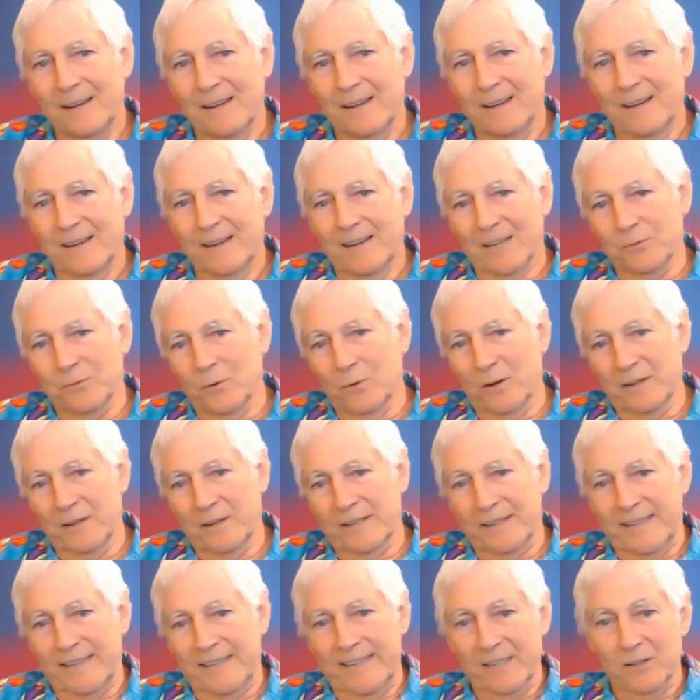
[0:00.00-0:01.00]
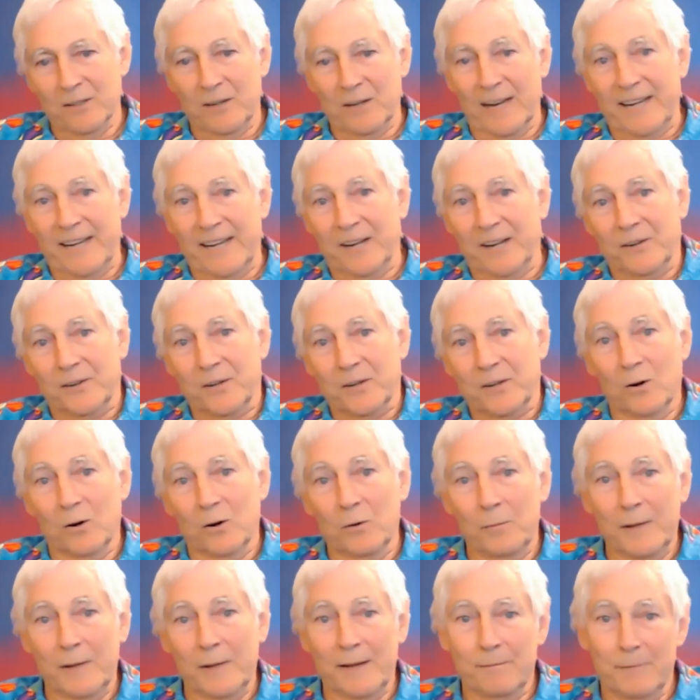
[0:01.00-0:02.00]
As one guild leader told
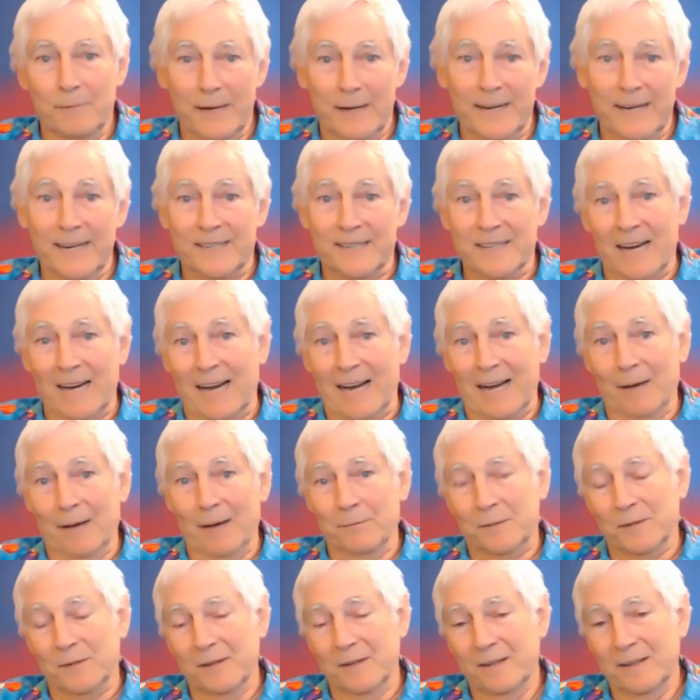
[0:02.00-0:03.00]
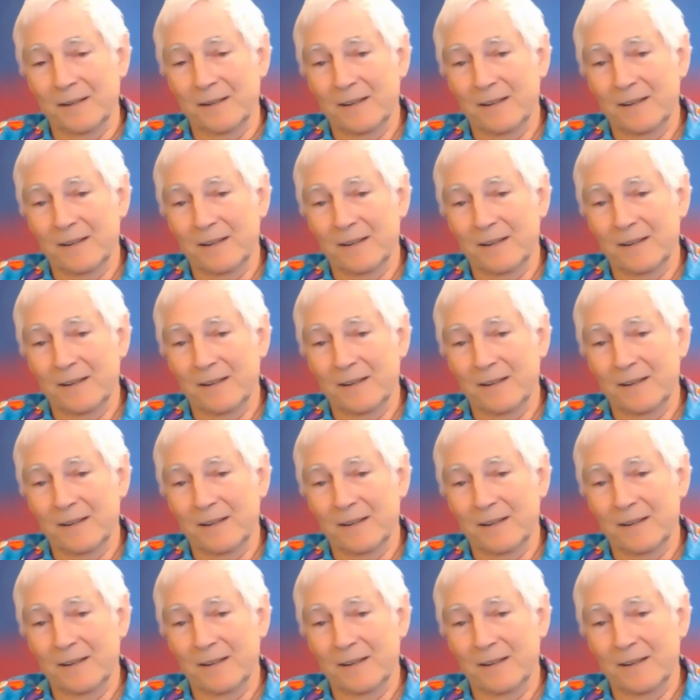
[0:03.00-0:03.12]
me many times,